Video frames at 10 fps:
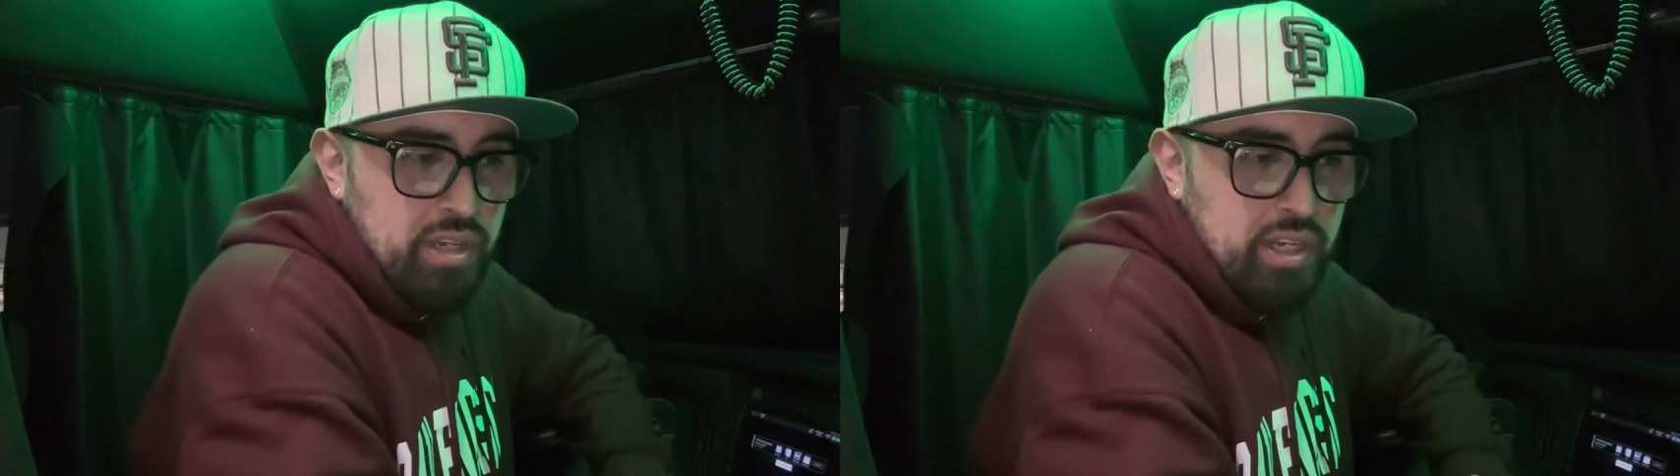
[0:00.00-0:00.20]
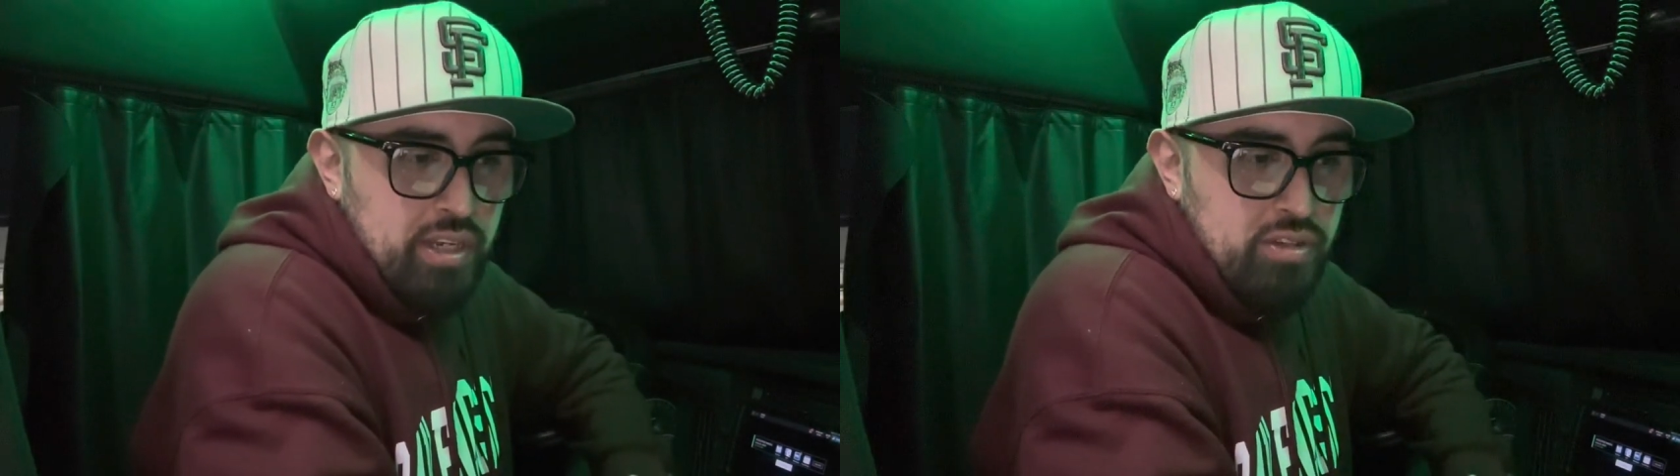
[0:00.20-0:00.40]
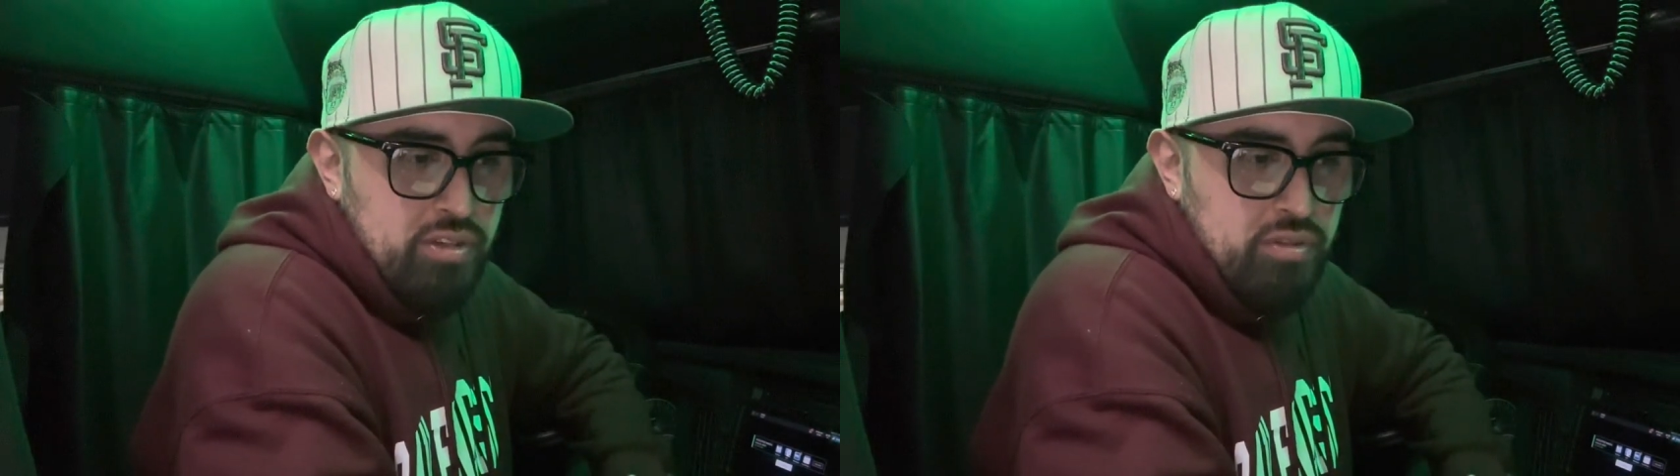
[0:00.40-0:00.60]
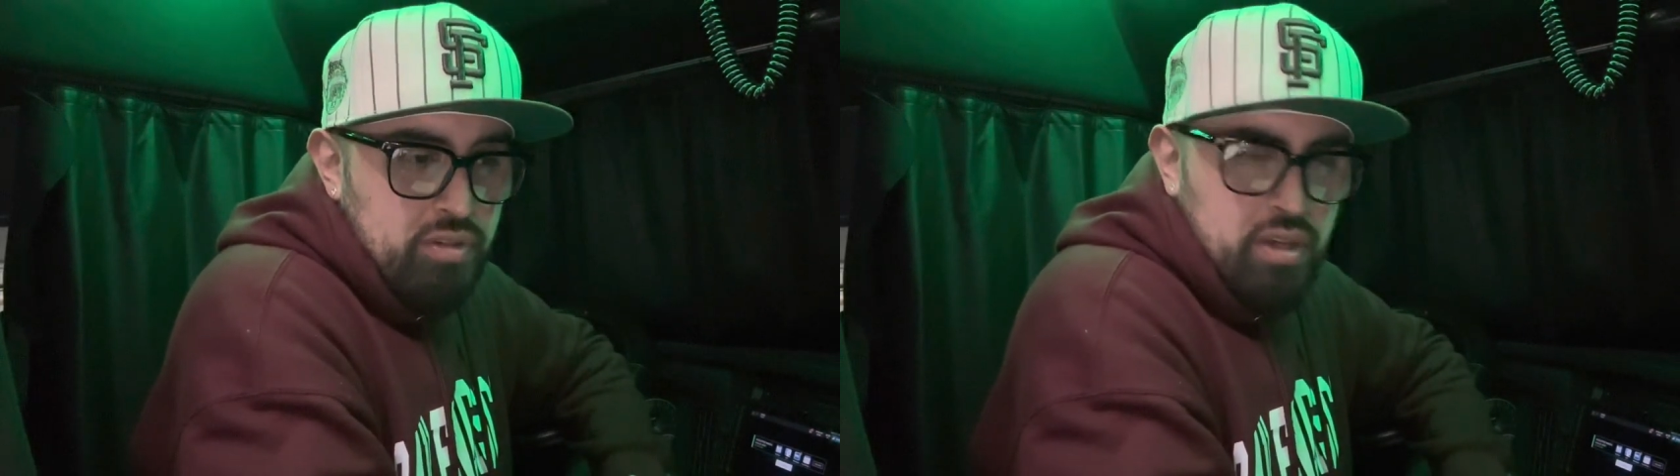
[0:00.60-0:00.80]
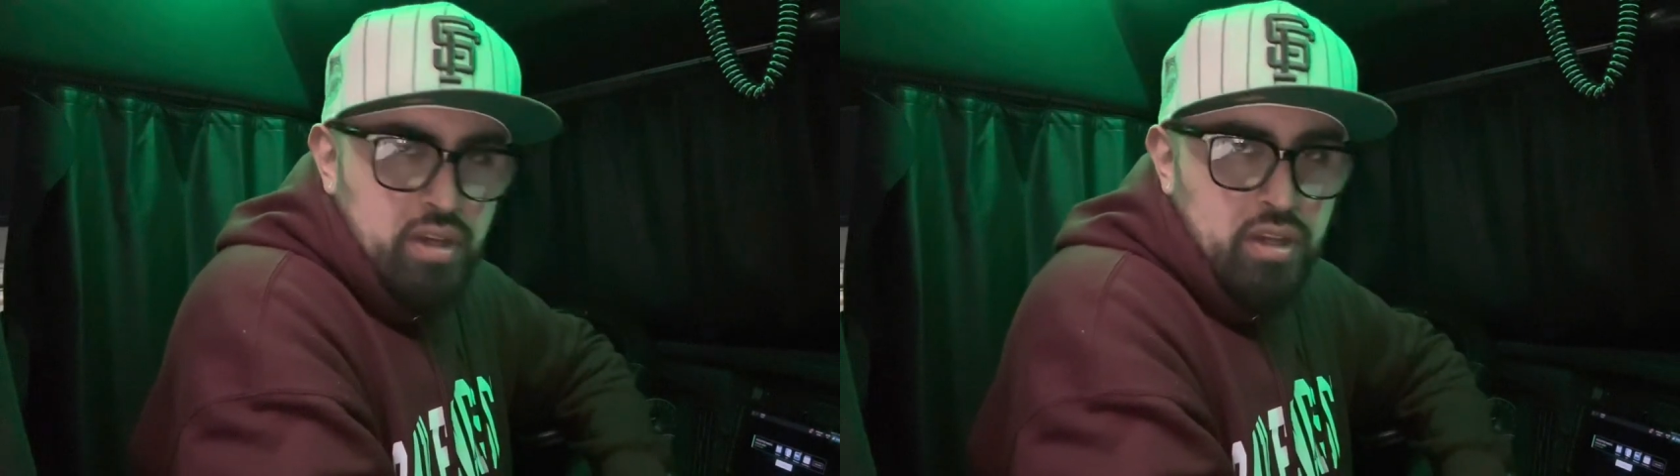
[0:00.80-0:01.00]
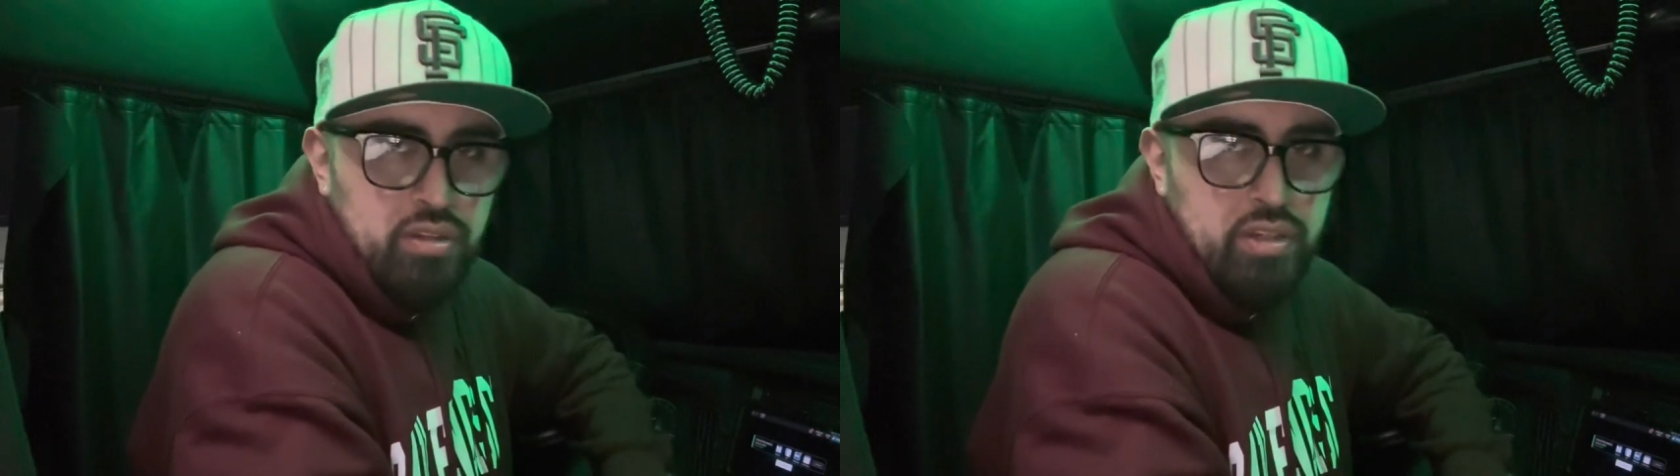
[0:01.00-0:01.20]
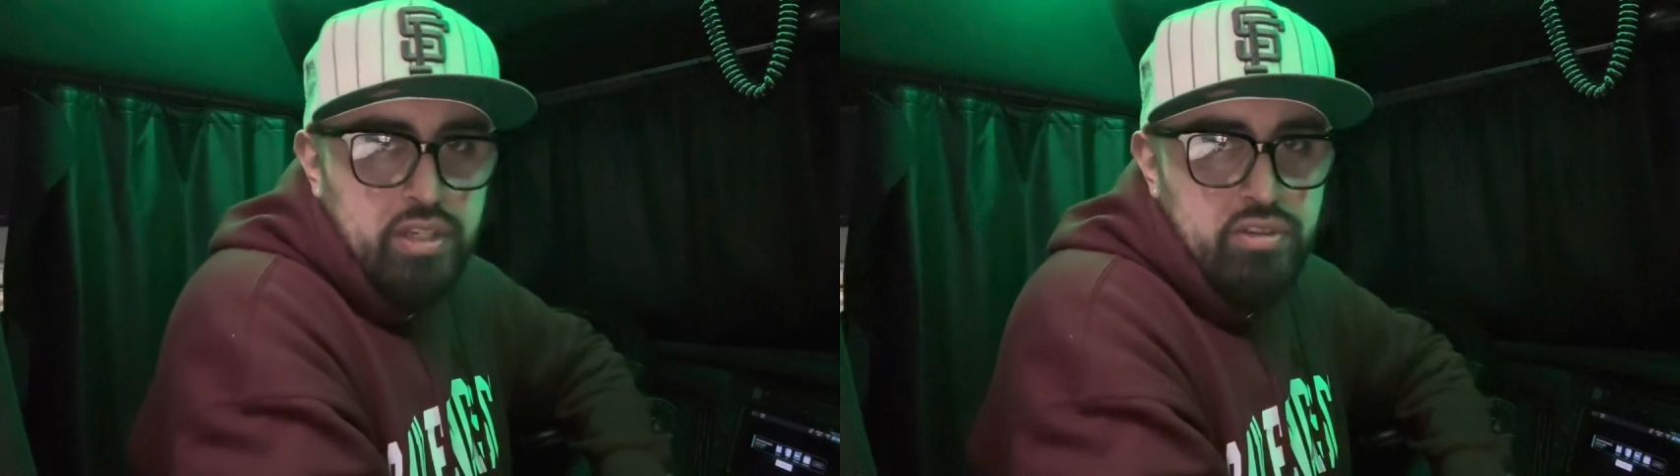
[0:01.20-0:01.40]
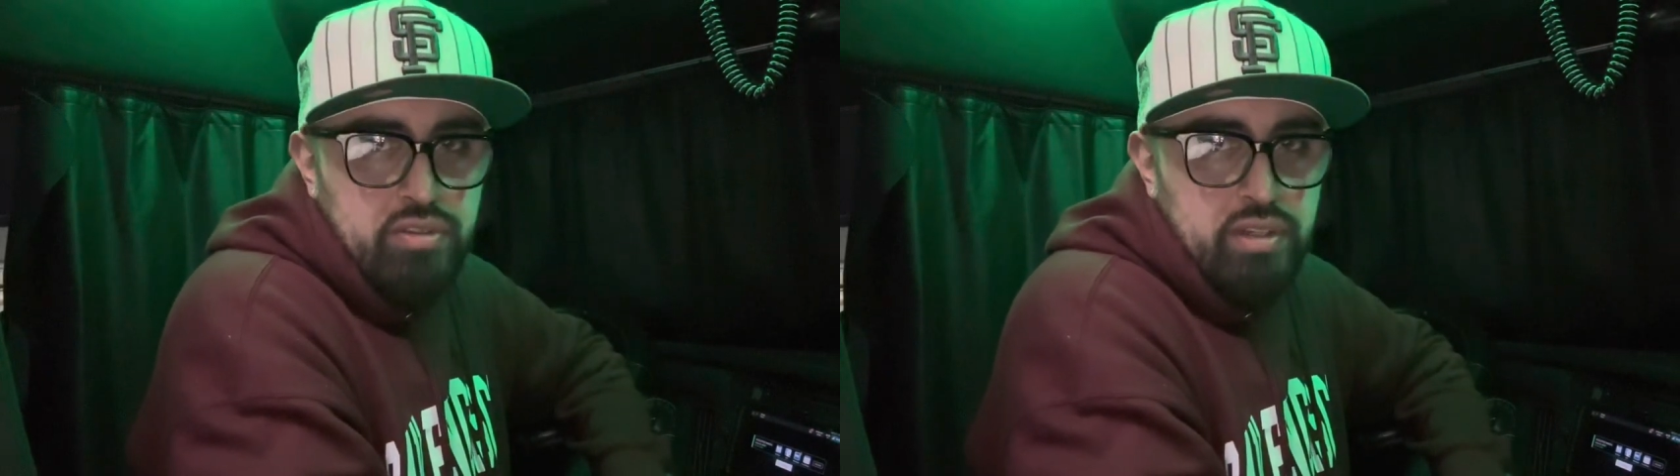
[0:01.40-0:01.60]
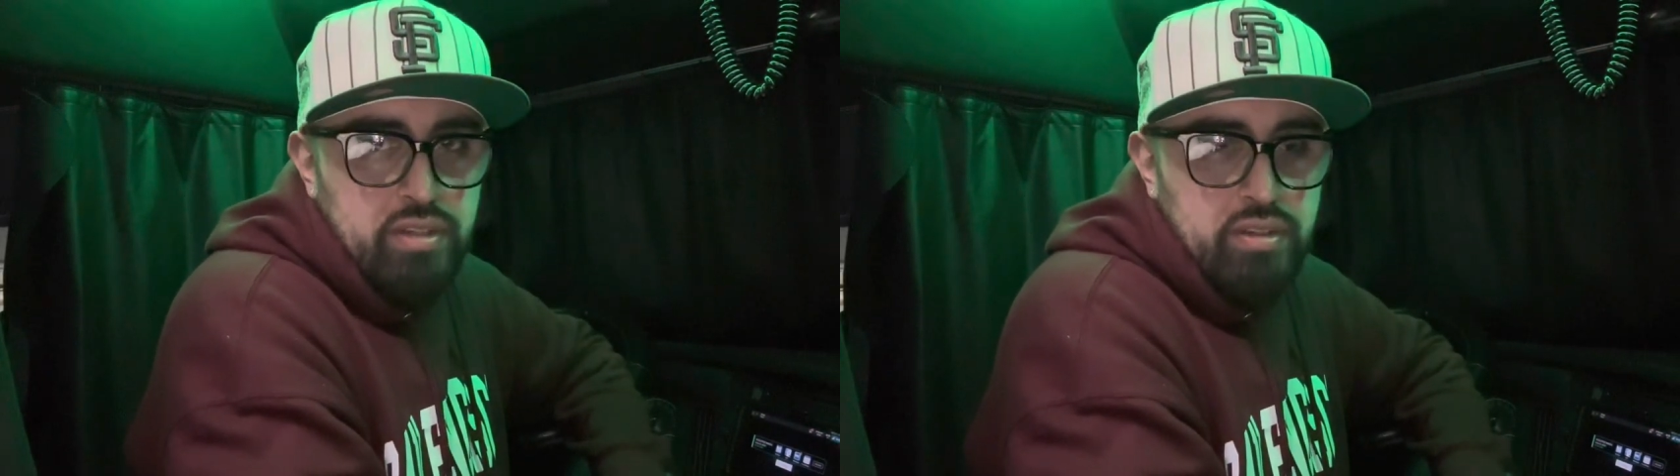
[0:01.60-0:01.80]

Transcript: to get into, look into it.